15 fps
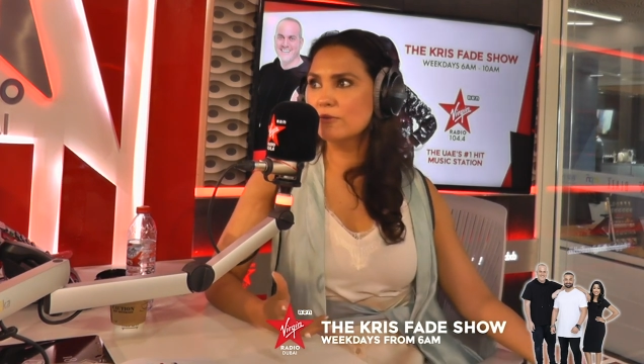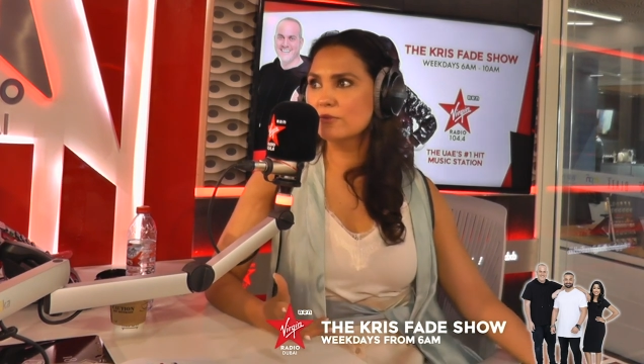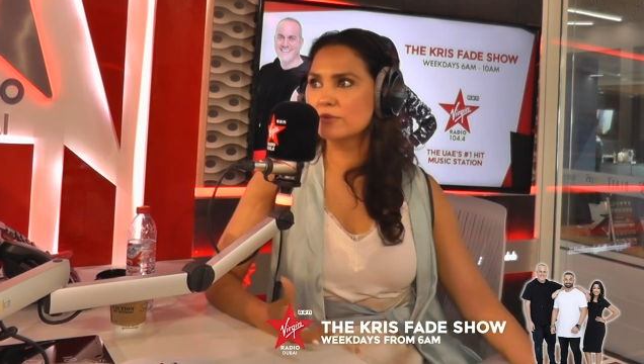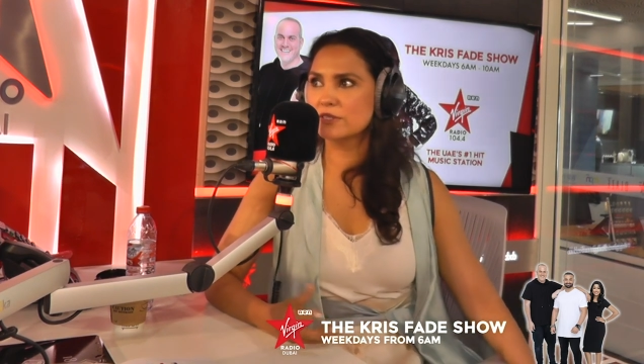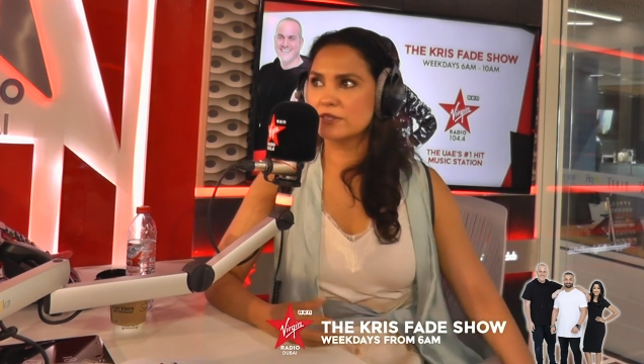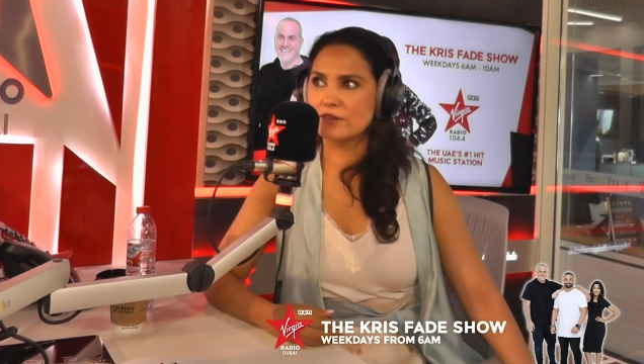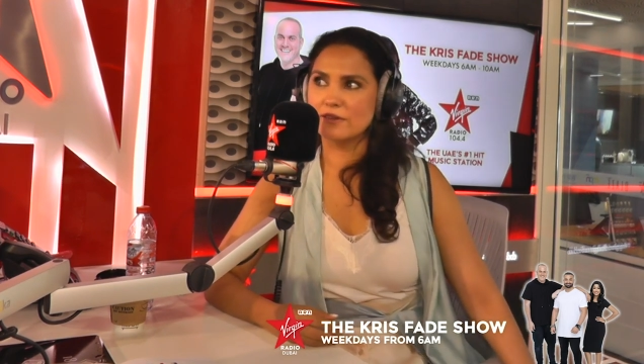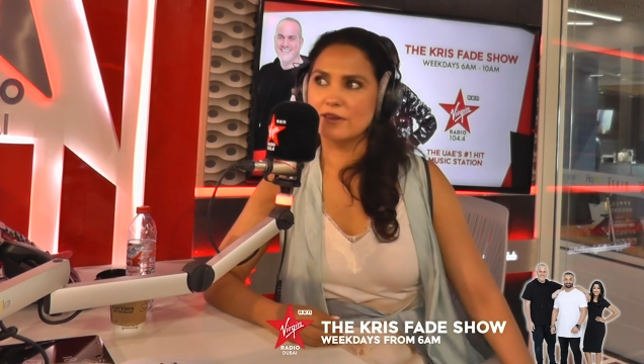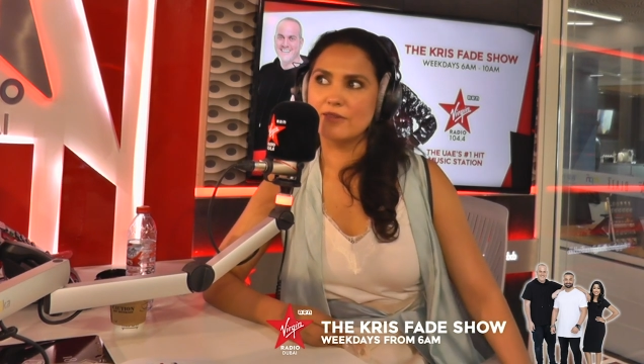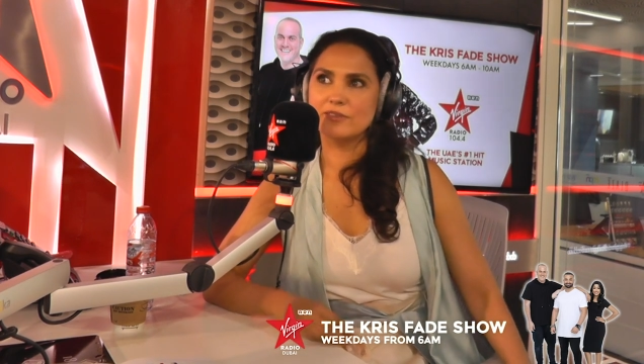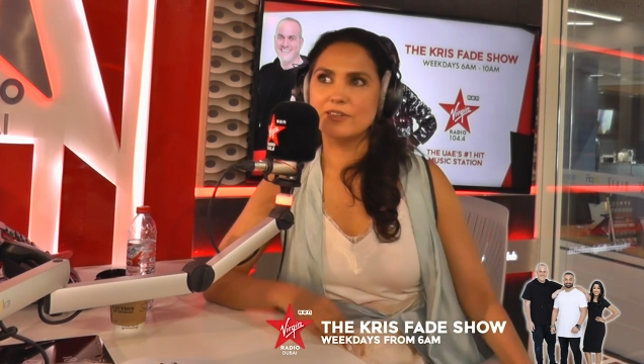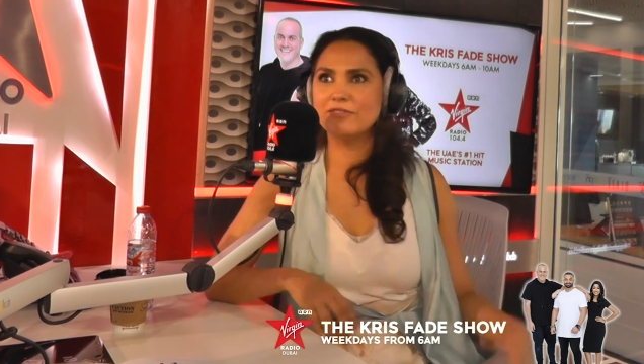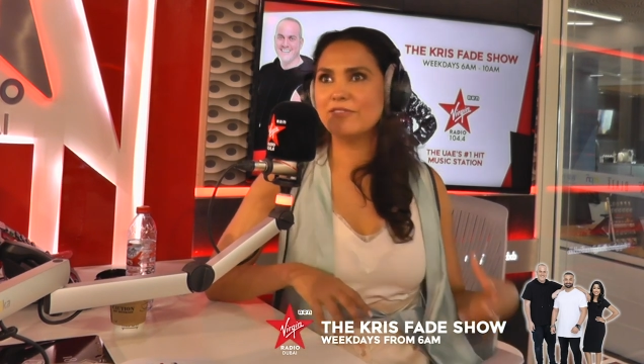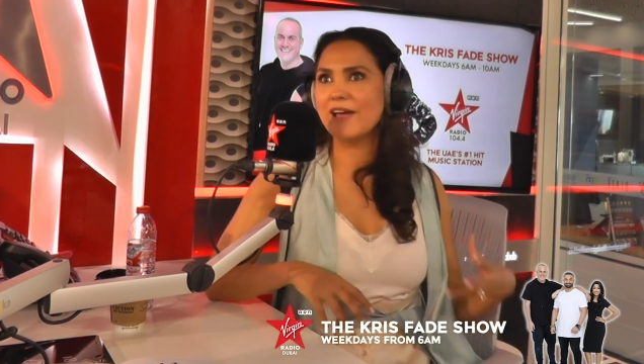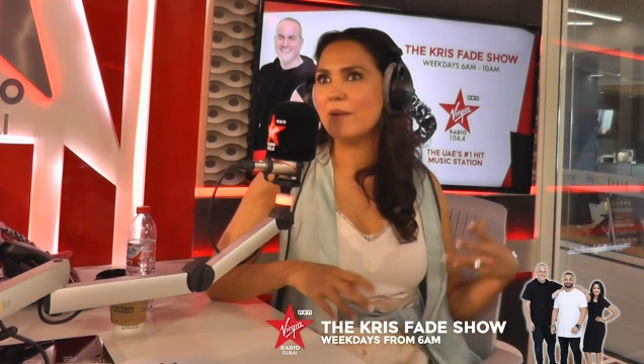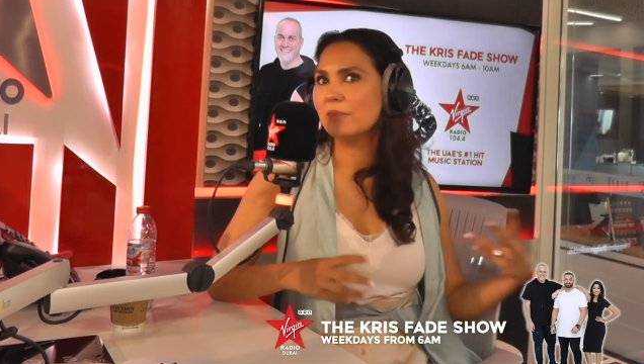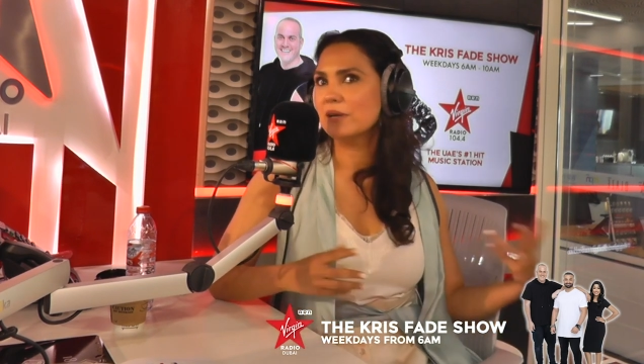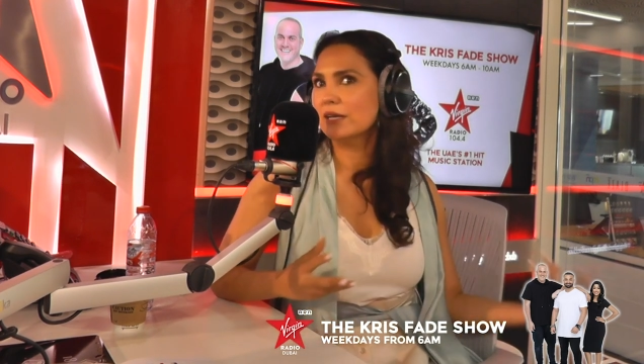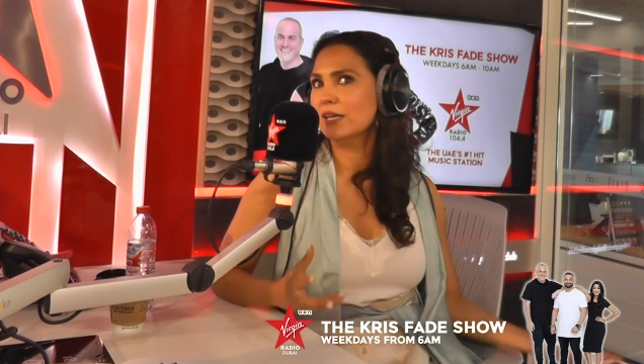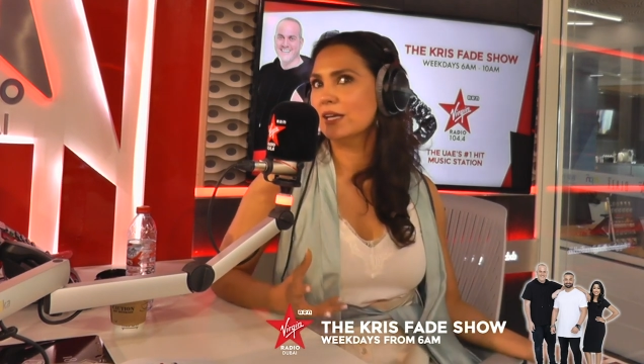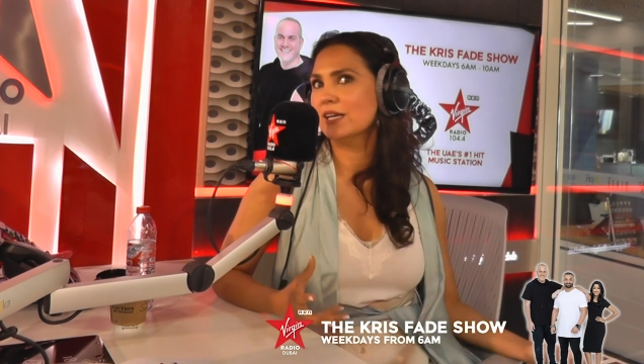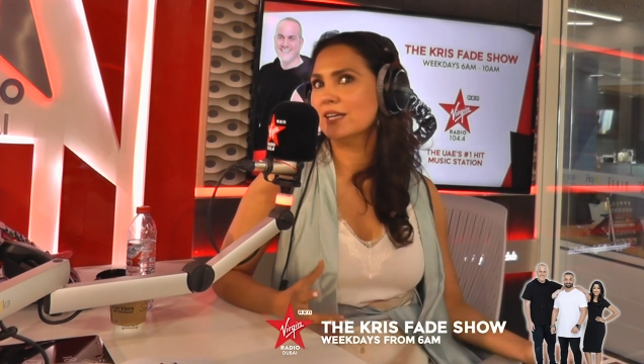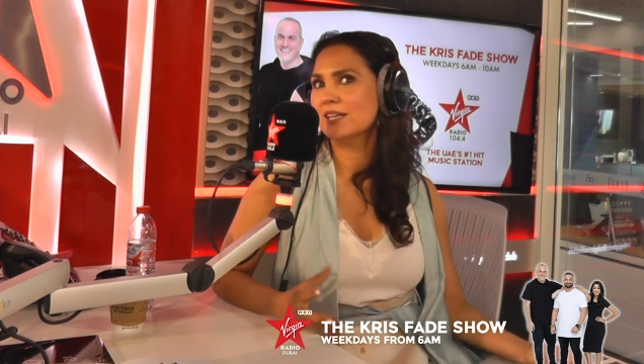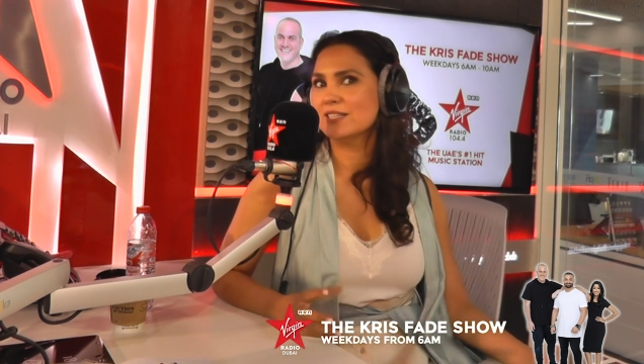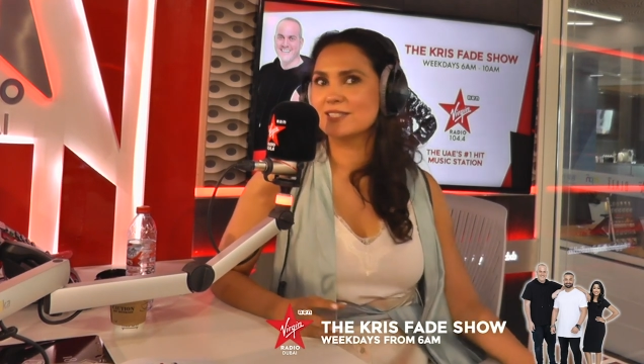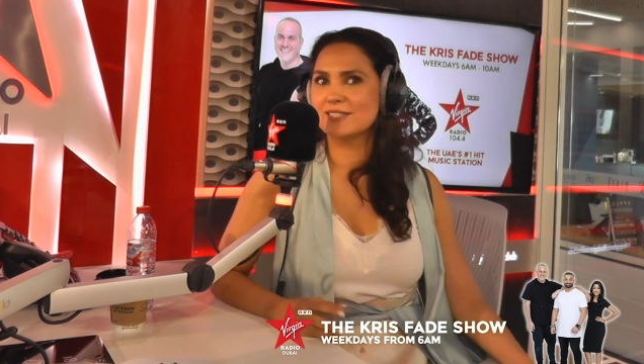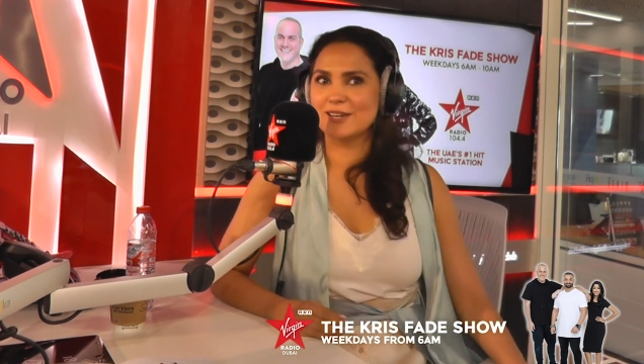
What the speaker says: The lovely families,